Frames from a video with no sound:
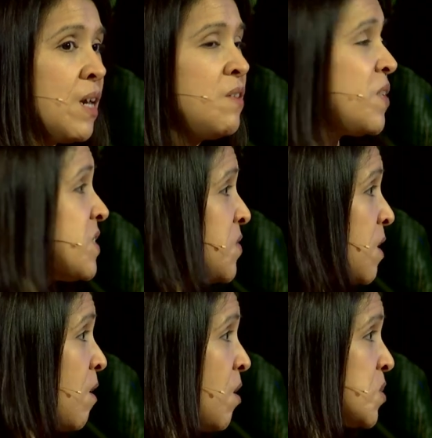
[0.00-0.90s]
invest for
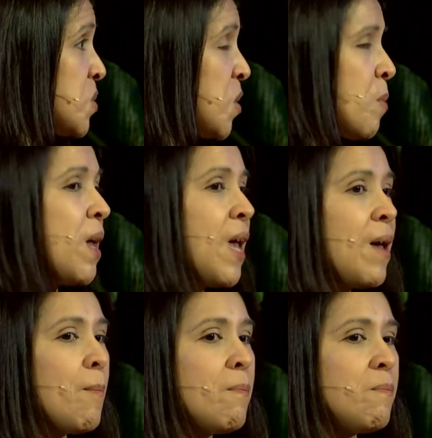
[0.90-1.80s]
the long term
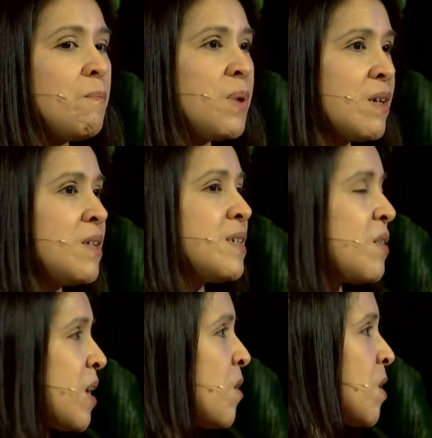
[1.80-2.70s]
build
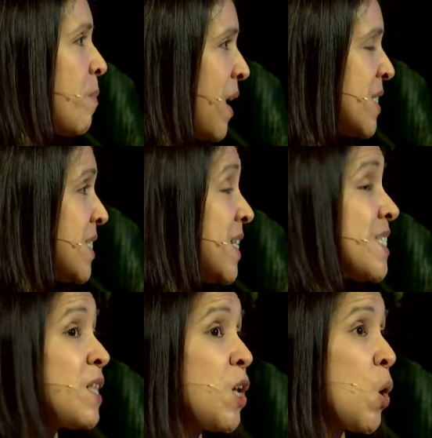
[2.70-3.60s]
their capacities
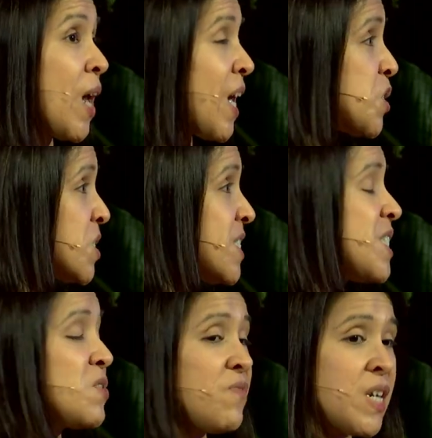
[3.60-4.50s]
and their
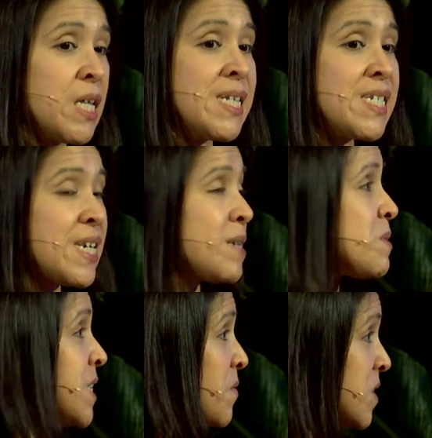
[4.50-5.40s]
agency to feel and see
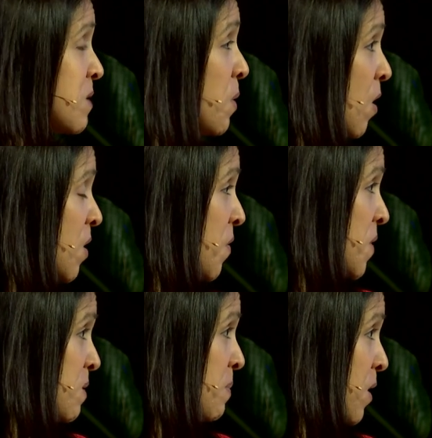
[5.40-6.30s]
themselves as part of
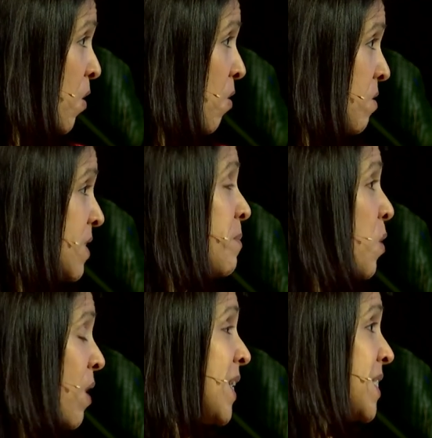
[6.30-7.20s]
this bigger
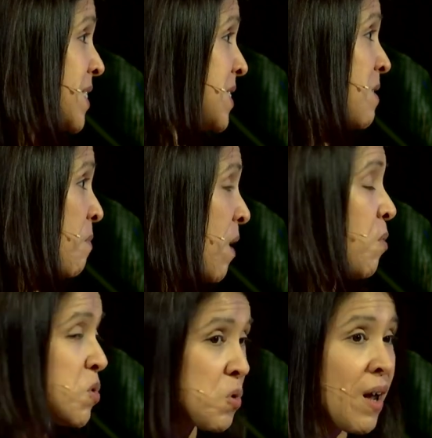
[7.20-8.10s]
democratic system that
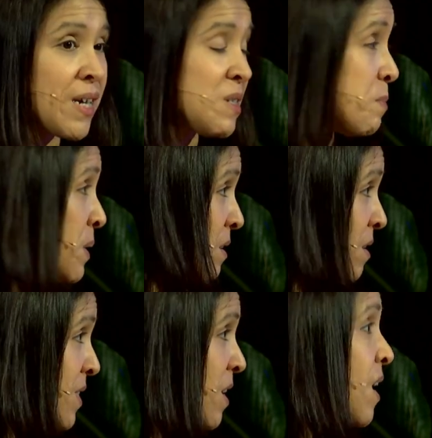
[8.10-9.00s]
we're trying to
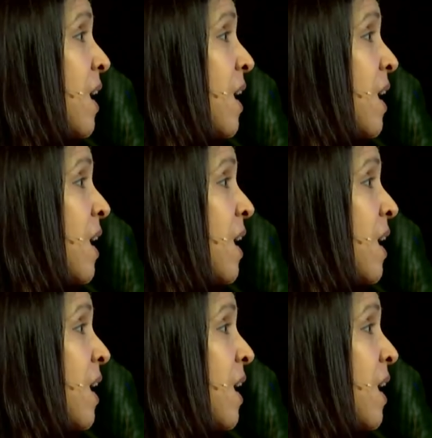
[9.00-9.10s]
build